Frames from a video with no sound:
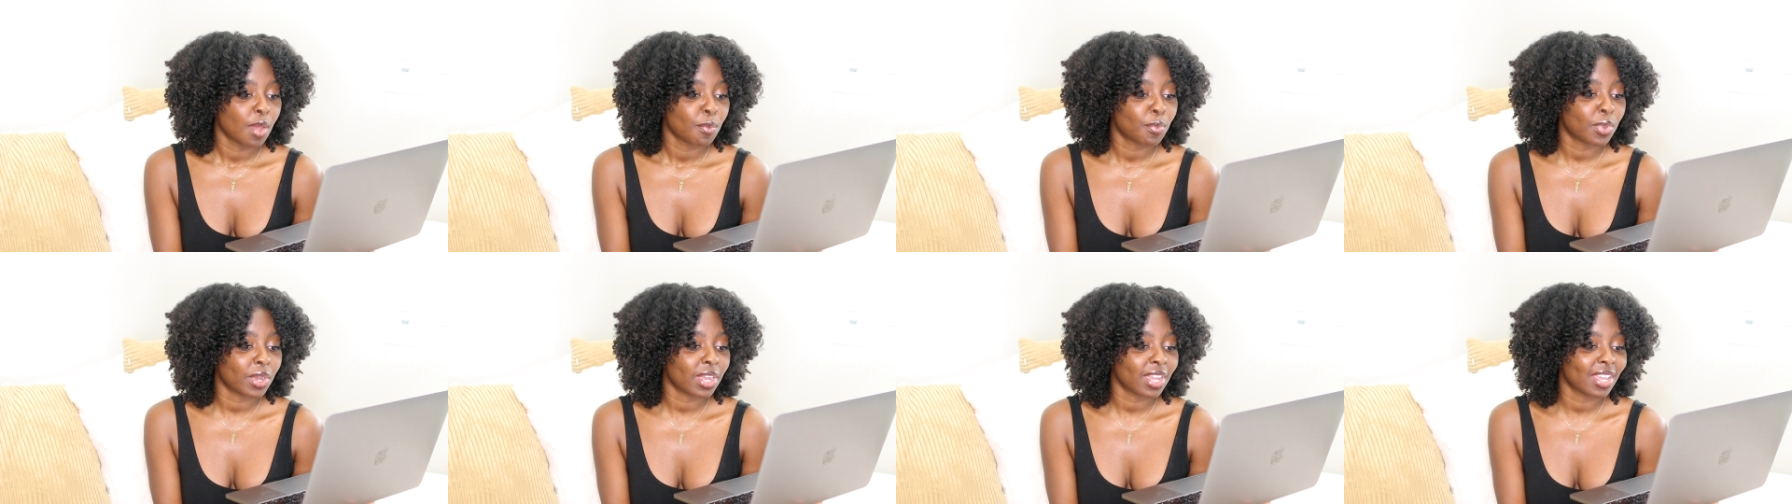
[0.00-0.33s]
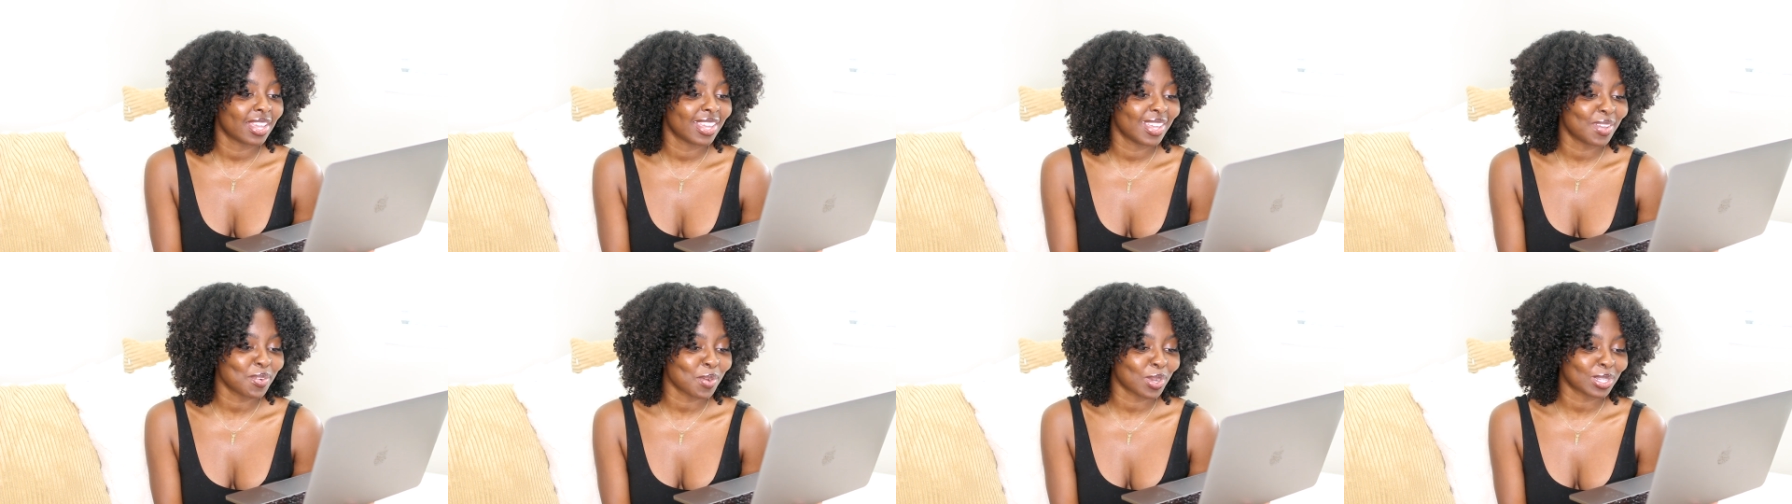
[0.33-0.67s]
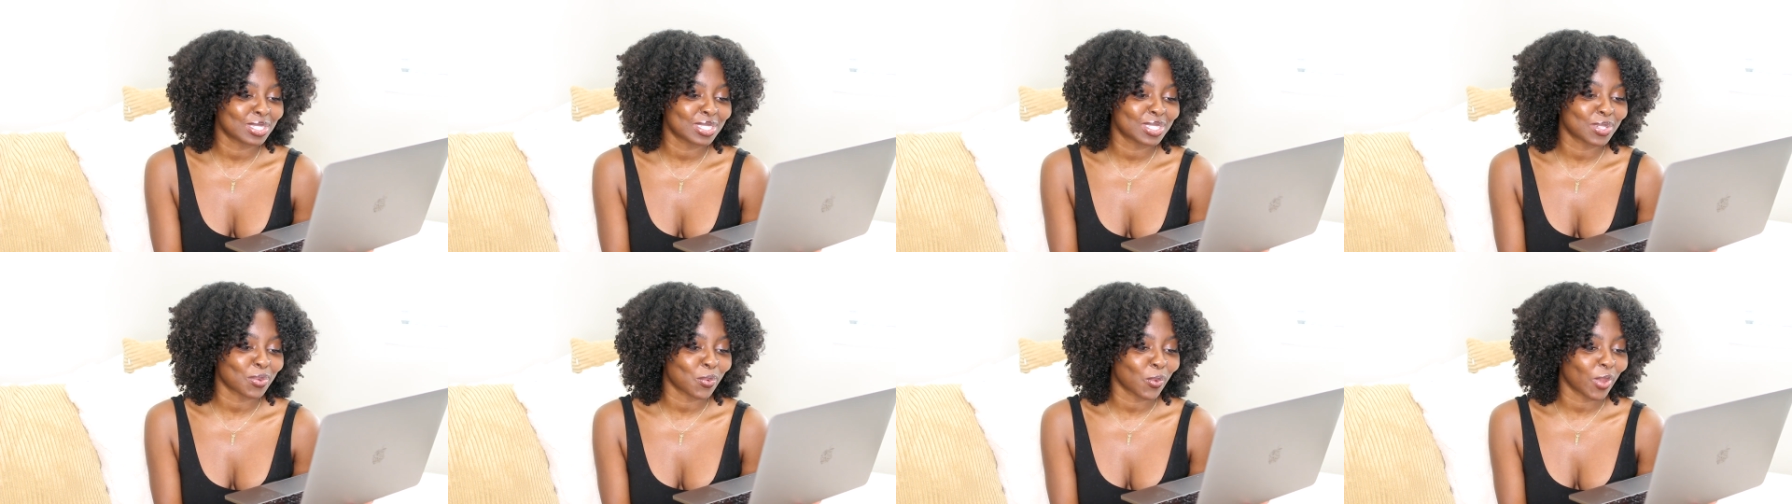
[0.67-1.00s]
But he
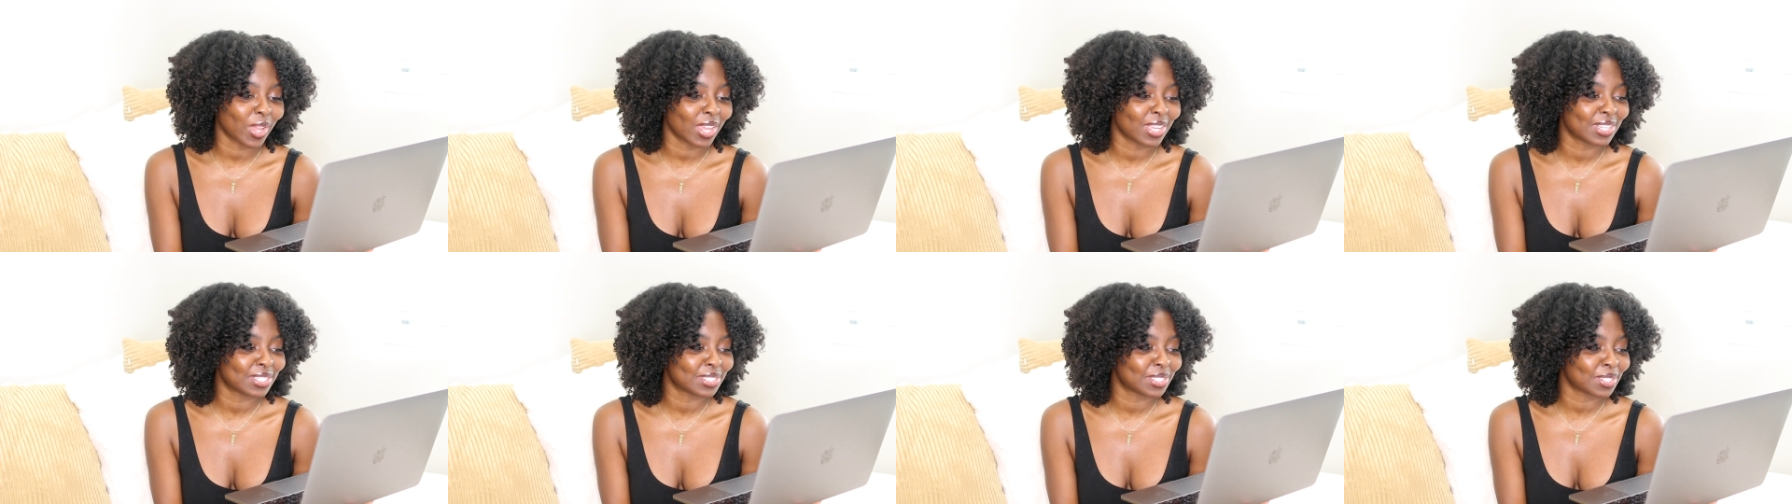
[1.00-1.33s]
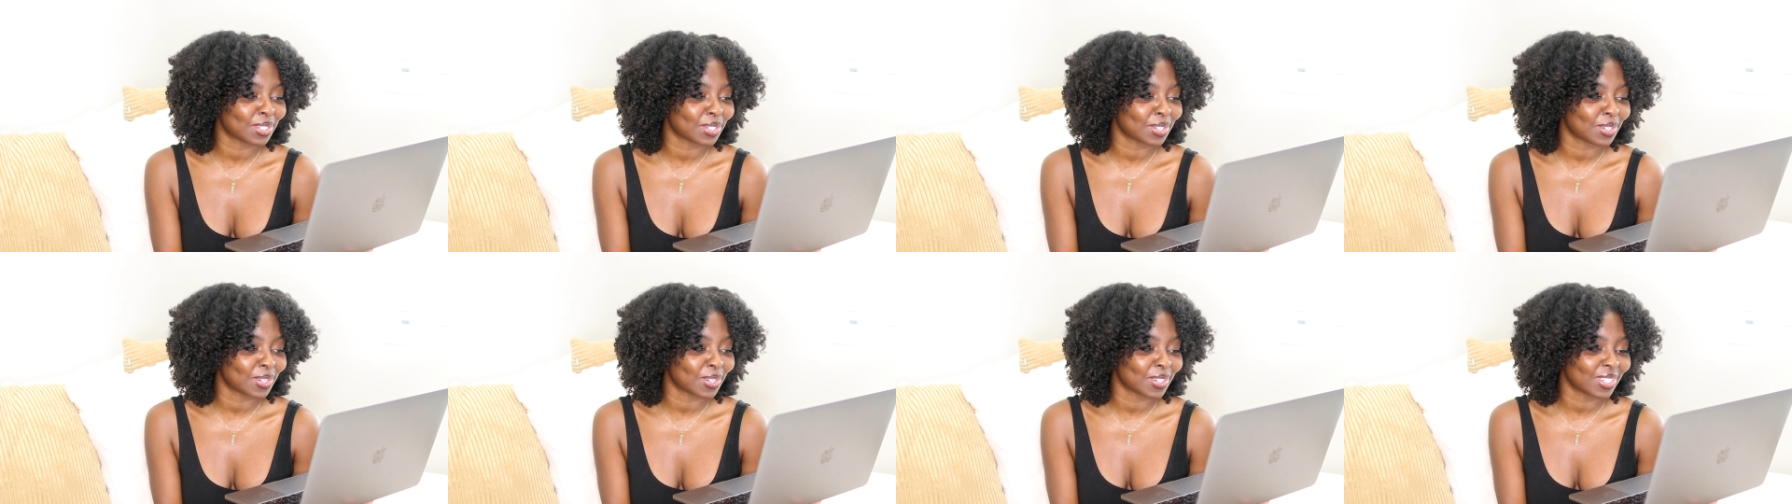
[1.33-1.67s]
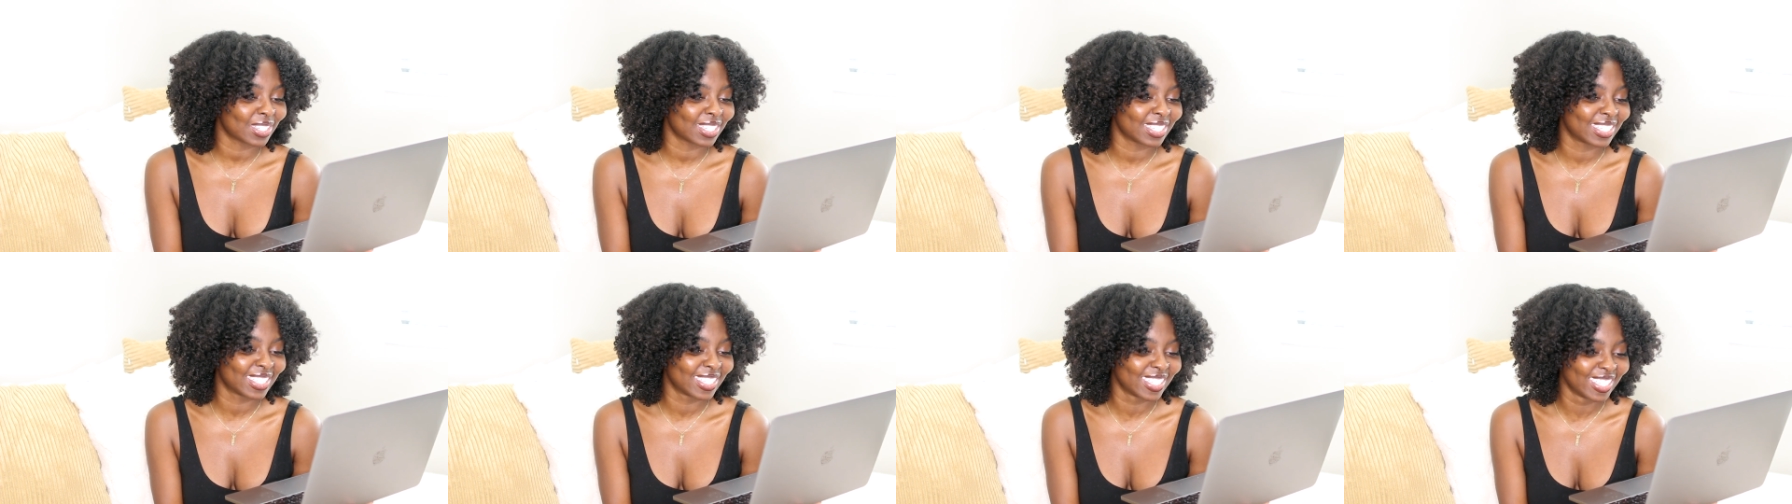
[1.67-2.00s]
wants to wait
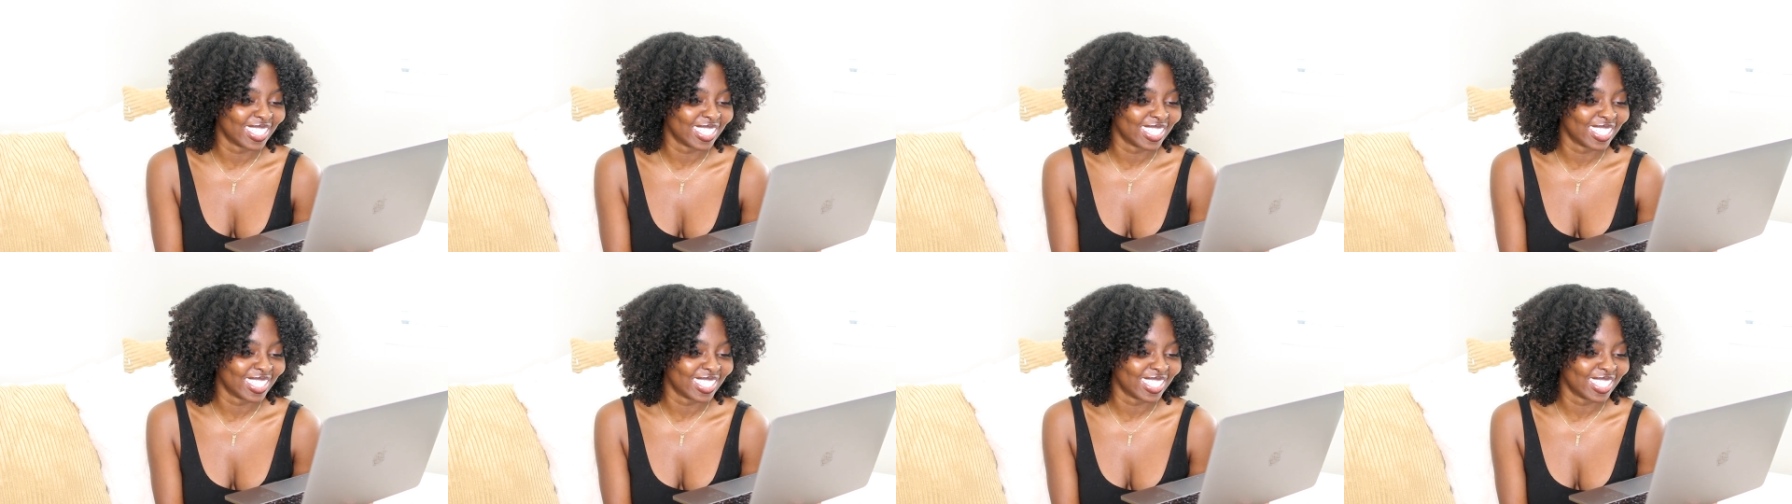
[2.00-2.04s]
until